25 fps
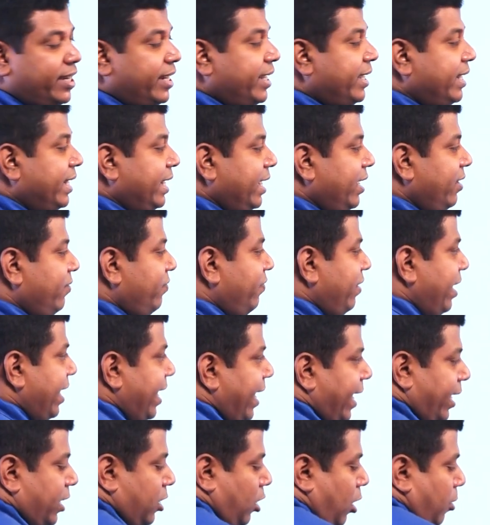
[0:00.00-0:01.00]
degree. If
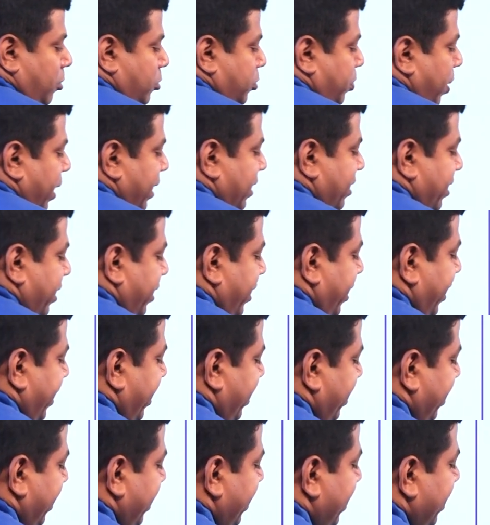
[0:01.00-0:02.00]
A drops by 30
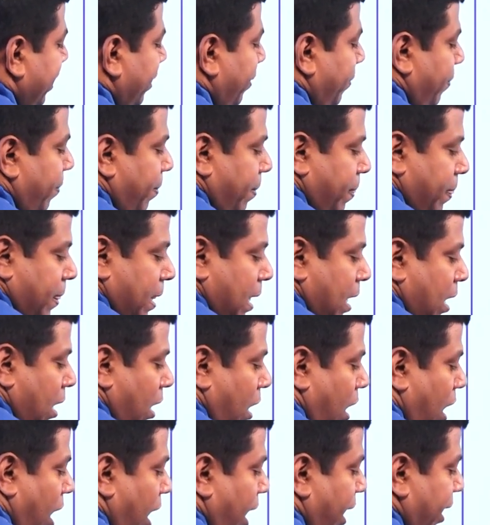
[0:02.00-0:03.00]
degree,
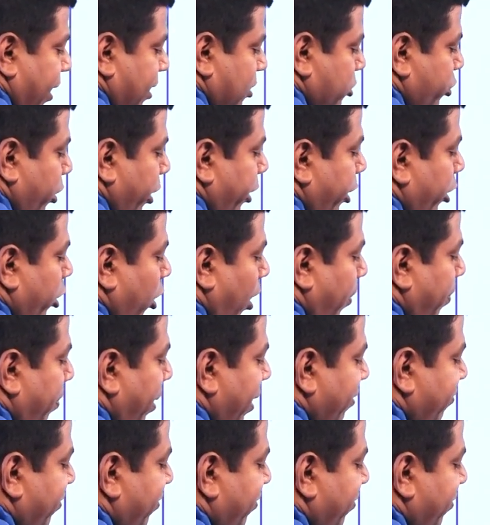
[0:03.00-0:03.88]
R is going to drop by